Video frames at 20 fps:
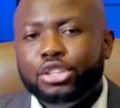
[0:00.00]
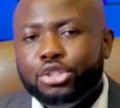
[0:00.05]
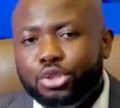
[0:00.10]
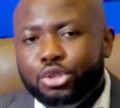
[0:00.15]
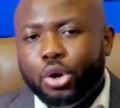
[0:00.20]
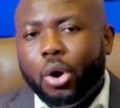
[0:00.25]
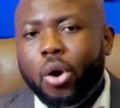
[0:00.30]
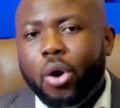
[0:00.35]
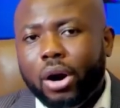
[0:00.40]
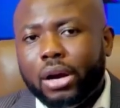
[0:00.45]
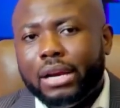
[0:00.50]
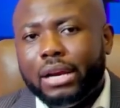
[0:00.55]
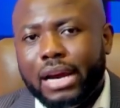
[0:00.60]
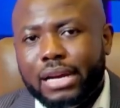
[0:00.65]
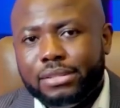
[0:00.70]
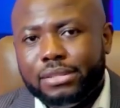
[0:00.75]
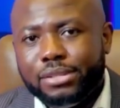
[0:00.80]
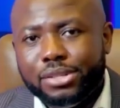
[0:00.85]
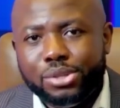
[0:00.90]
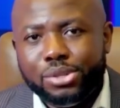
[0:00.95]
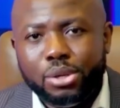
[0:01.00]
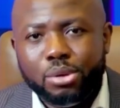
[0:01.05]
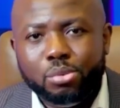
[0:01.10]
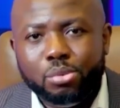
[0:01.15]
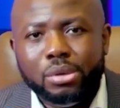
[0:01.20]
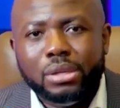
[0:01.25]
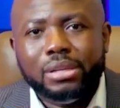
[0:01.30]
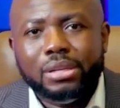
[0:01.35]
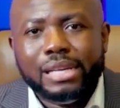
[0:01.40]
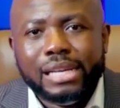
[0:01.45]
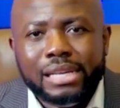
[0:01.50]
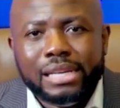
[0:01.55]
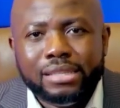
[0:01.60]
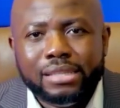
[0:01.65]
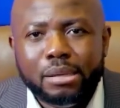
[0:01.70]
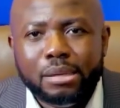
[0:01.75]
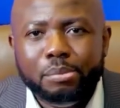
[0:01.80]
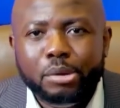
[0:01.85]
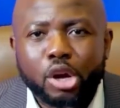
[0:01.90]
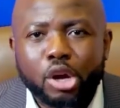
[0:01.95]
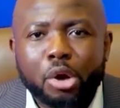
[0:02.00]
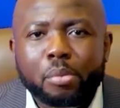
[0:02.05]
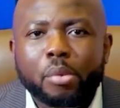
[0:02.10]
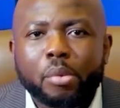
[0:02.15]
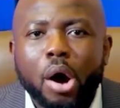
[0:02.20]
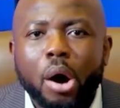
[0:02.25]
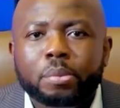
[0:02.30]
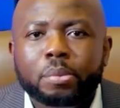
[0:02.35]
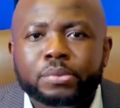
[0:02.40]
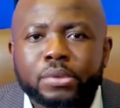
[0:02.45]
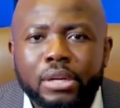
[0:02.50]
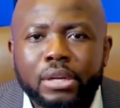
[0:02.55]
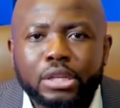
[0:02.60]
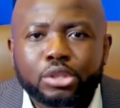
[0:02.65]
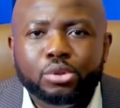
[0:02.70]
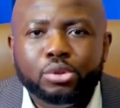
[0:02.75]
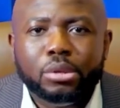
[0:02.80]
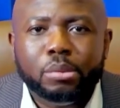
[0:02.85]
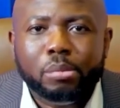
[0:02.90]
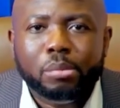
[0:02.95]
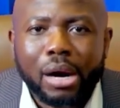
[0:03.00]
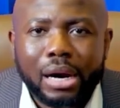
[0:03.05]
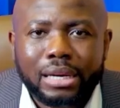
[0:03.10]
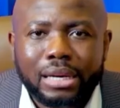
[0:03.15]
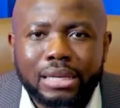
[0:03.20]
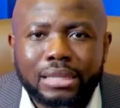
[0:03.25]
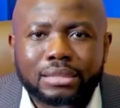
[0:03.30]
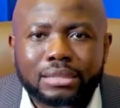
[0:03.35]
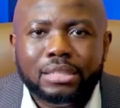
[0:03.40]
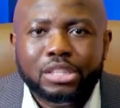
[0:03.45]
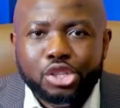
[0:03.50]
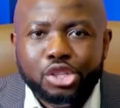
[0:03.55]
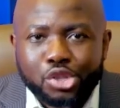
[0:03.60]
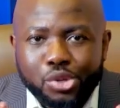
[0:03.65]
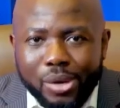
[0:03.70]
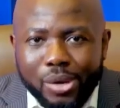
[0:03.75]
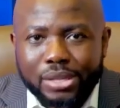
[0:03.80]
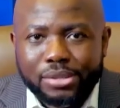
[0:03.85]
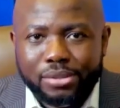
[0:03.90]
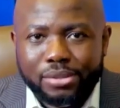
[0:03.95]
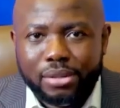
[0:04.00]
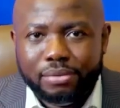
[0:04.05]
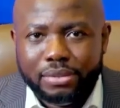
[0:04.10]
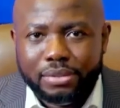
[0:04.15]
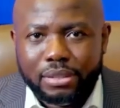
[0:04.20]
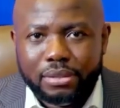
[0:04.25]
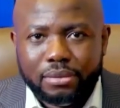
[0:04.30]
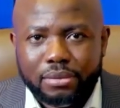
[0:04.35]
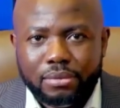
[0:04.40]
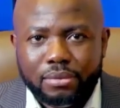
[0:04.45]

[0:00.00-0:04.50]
your organization will easily become obsolete to the market you are serving.